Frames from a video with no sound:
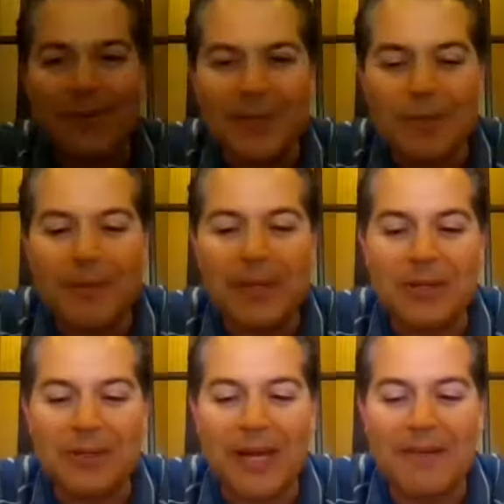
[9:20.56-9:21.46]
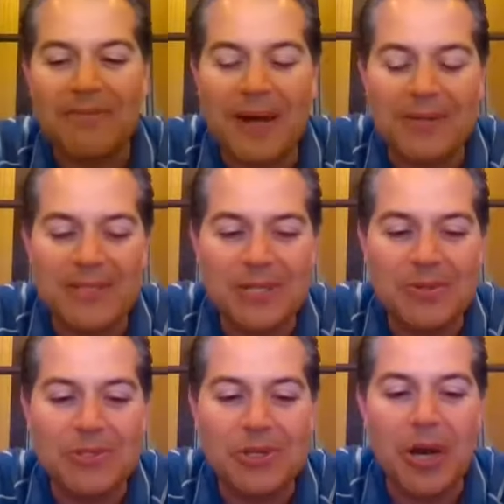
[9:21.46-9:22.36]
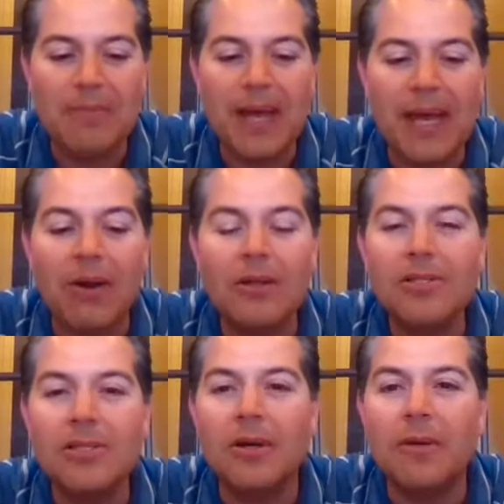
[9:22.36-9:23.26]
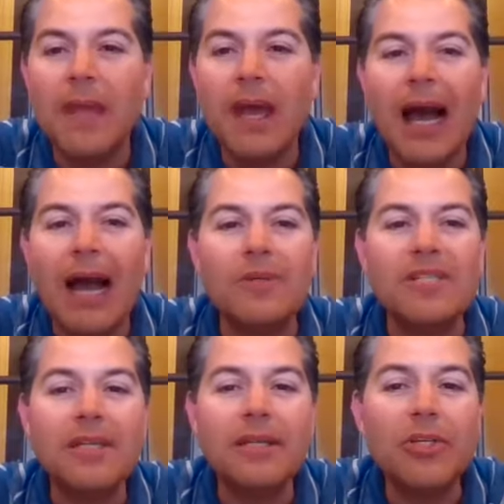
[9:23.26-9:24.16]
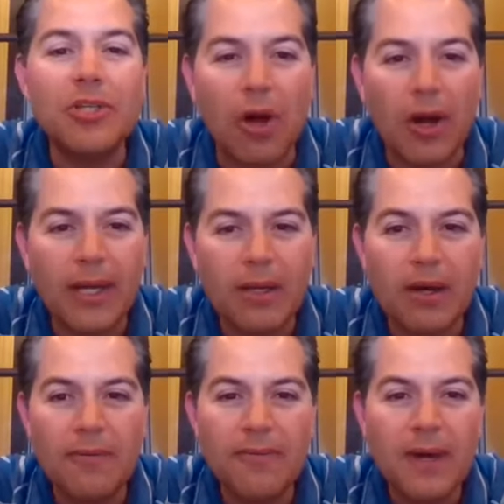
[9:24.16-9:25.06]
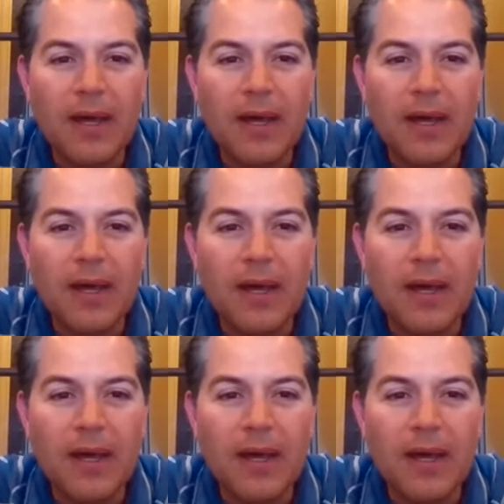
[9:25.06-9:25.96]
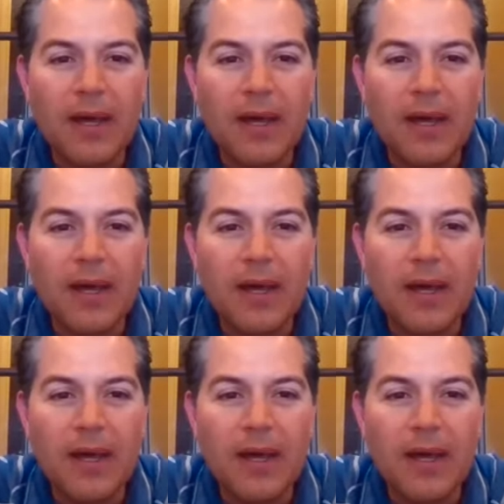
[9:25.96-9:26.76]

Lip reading: a little bit until I found a new job. And also, I was still young enough that if I failed,